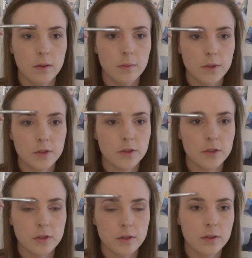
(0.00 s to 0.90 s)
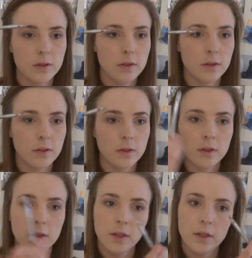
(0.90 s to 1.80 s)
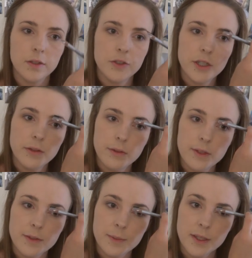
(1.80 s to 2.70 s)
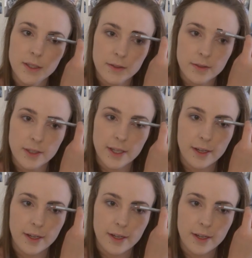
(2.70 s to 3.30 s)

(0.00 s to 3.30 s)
Which generally speaking is okay,